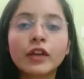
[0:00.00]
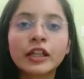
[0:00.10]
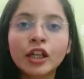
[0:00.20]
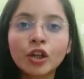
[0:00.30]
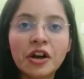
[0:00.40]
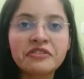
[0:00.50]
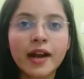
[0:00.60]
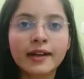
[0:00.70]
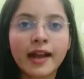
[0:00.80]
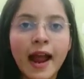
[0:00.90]
Indian
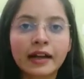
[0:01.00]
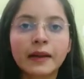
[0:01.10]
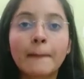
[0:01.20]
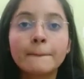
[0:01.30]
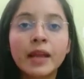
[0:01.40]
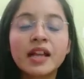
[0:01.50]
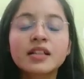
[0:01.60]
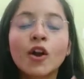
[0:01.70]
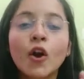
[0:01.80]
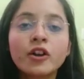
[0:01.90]
Contract Act makes
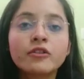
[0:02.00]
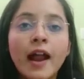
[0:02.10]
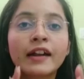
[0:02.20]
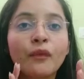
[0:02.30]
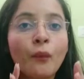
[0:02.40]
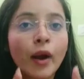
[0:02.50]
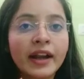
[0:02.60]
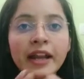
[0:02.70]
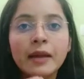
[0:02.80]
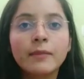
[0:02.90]
a contract
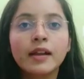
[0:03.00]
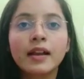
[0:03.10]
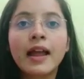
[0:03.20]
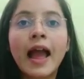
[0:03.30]
voidable